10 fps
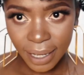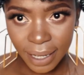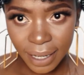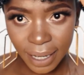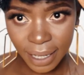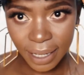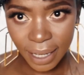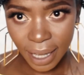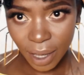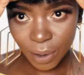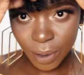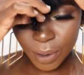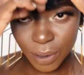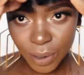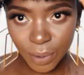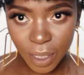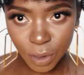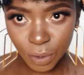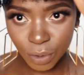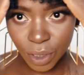Like, how long do you
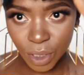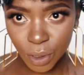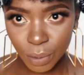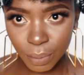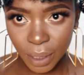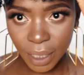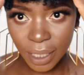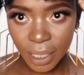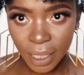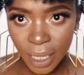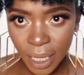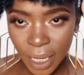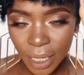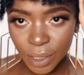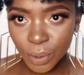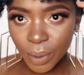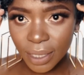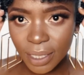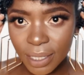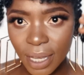want your fringe to be? Do you
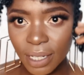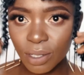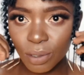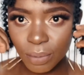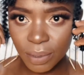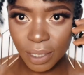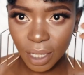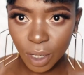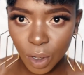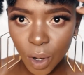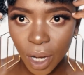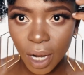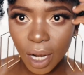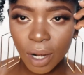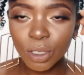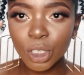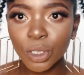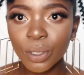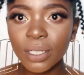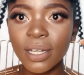want the sides to stay longer or
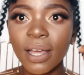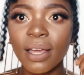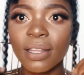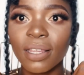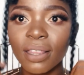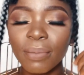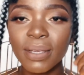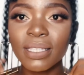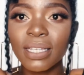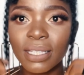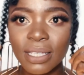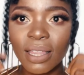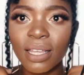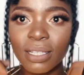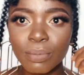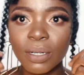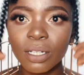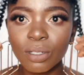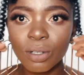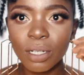shorter? And then the best thing is that they're
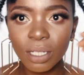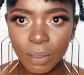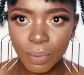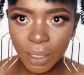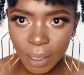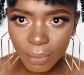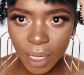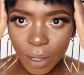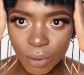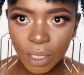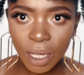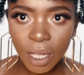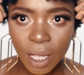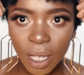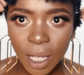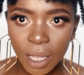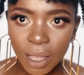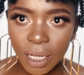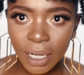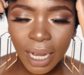springy, so you can spring them down and
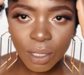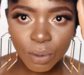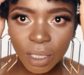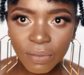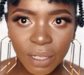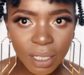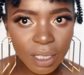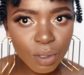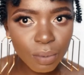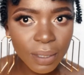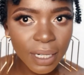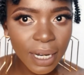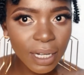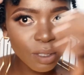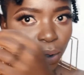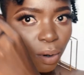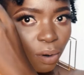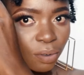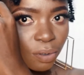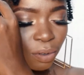then cut whatever needs to be cut
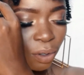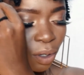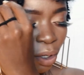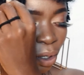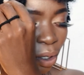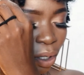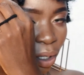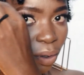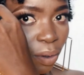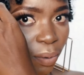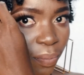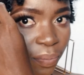off, you know.